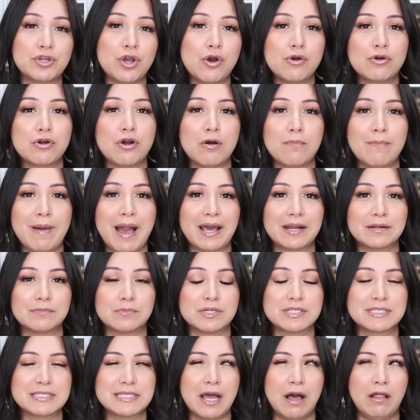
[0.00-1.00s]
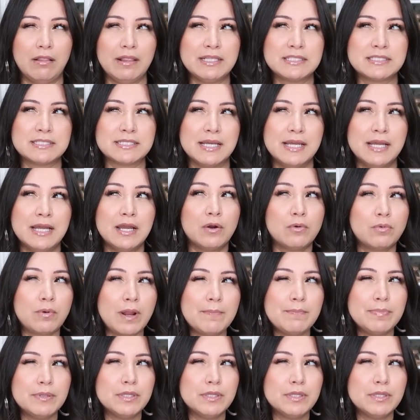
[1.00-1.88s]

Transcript: Coco Mademoiselle. It's right